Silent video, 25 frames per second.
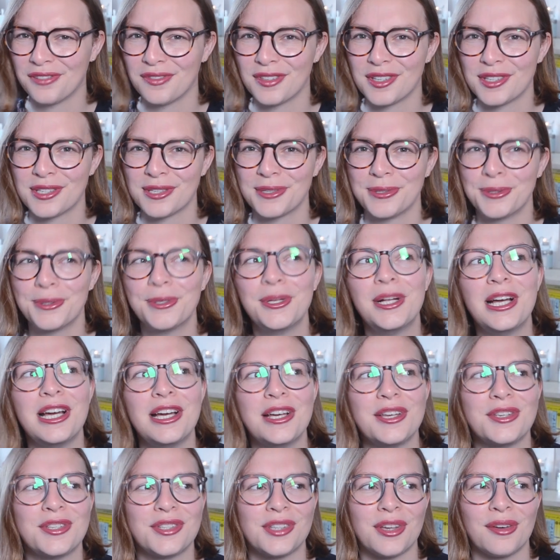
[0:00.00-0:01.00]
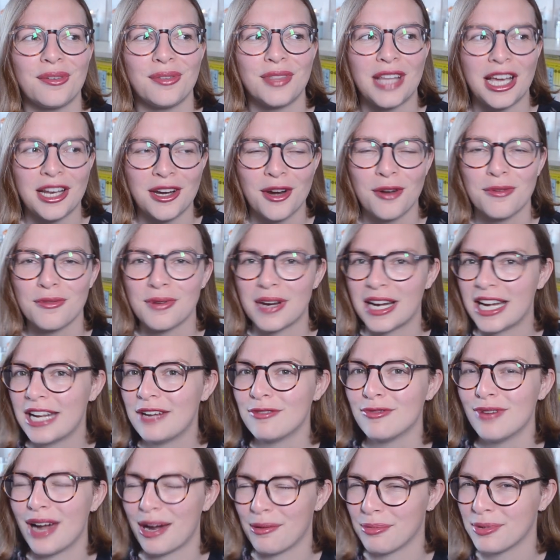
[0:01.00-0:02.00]
of the school, so they don't really
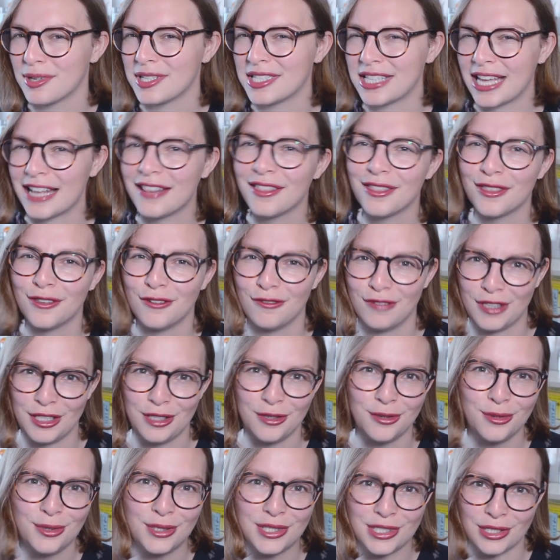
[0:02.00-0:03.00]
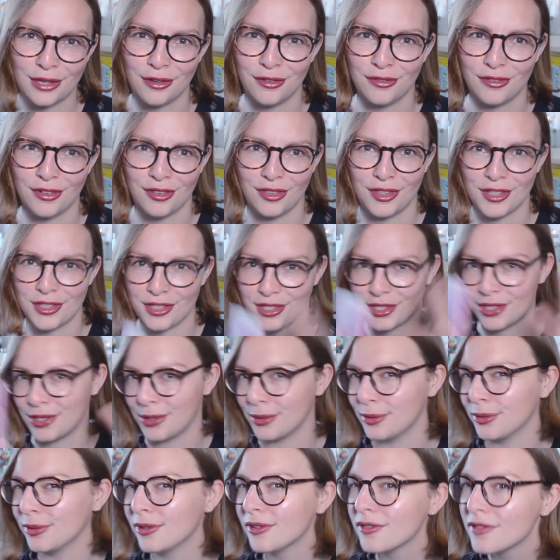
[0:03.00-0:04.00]
represent the views of the
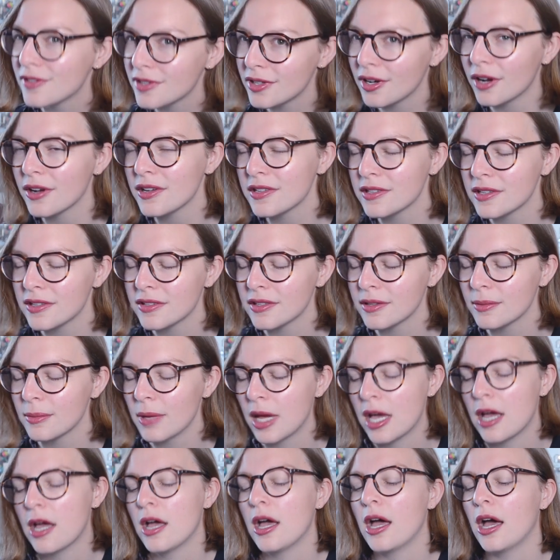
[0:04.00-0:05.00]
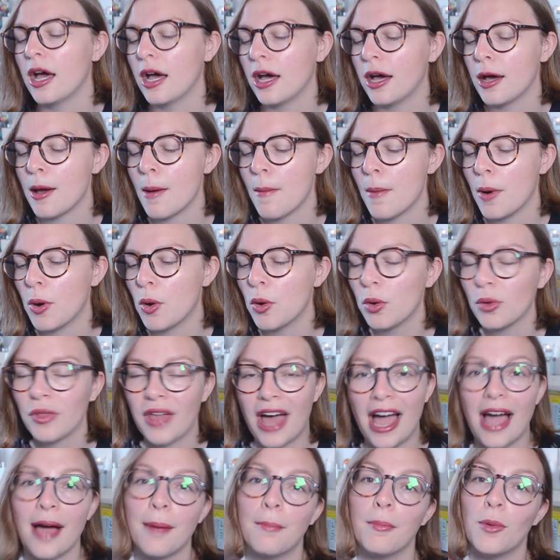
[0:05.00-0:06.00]
school of Stoicism. All
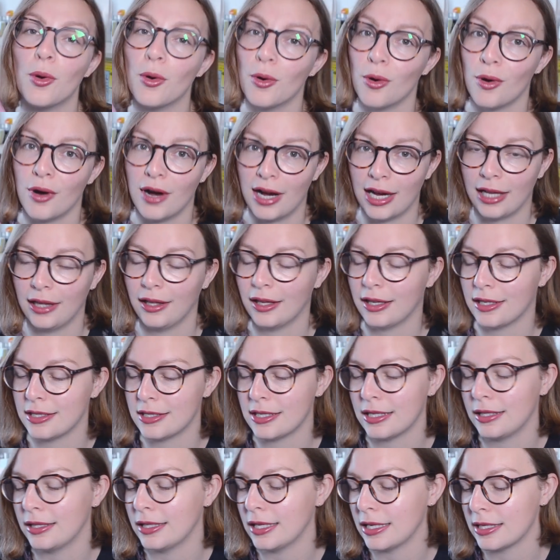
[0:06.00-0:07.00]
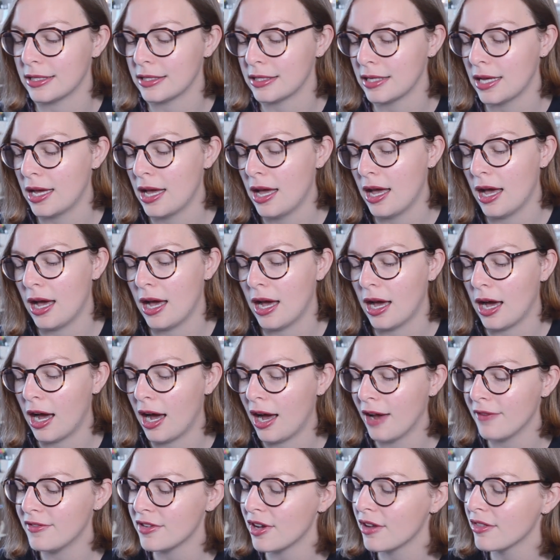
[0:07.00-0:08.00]
that and more I learned in this.
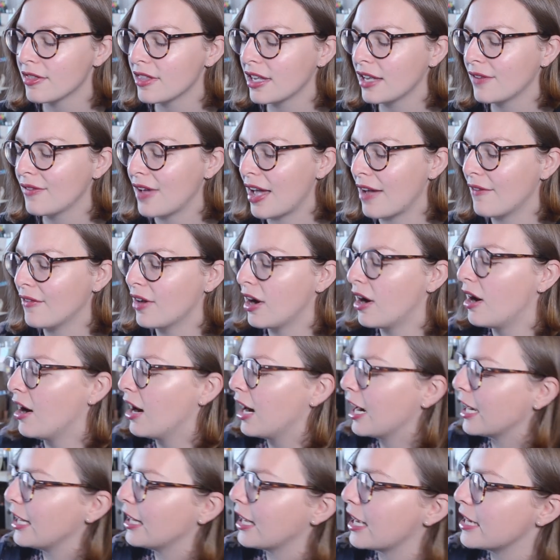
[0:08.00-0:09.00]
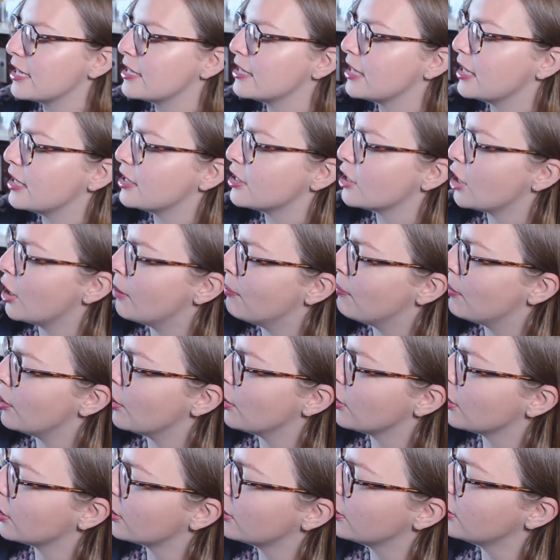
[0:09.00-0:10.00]
I don't think I've ever highlighted a
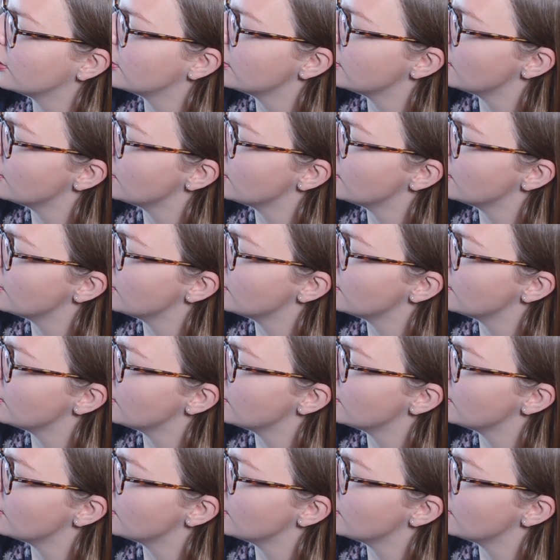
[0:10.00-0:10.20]
book